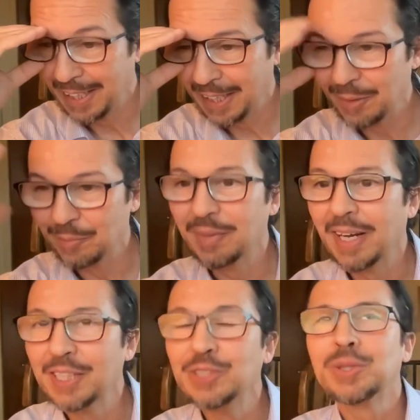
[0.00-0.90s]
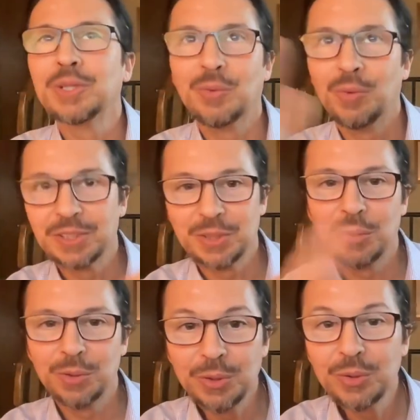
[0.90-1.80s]
I usually don't watch a
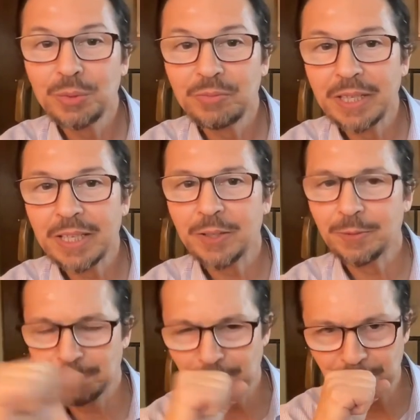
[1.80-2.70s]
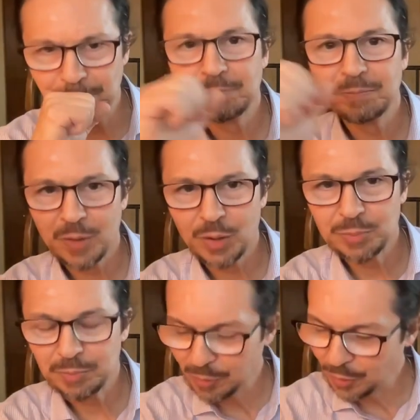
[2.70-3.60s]
whole YouTube video.
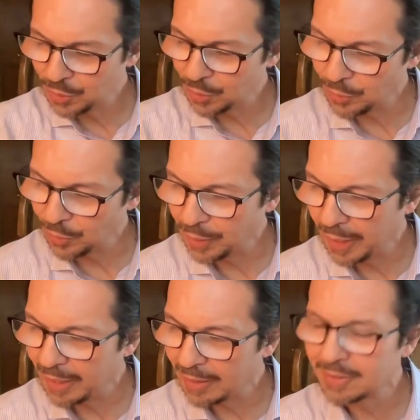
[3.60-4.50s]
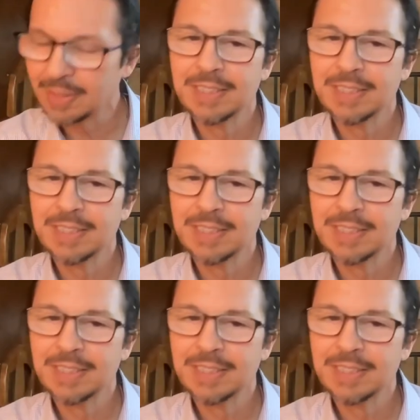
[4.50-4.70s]
Those who can.